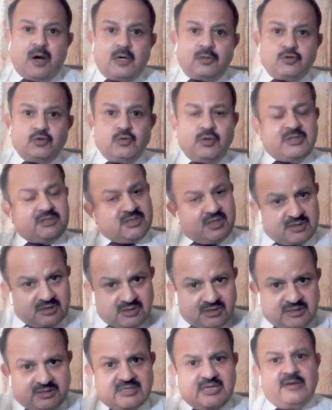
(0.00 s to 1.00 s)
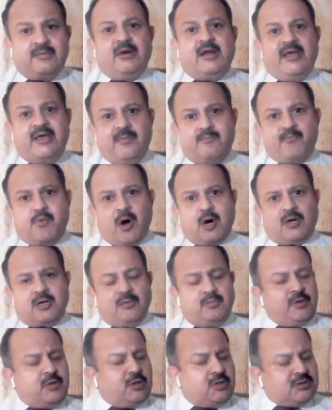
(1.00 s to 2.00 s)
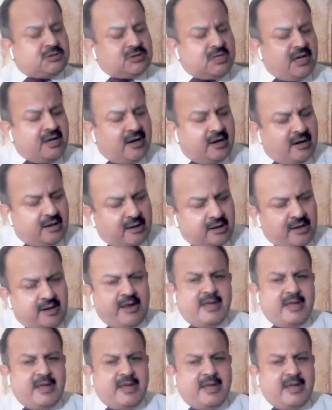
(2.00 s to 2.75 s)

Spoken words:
monsoon is extremely important because it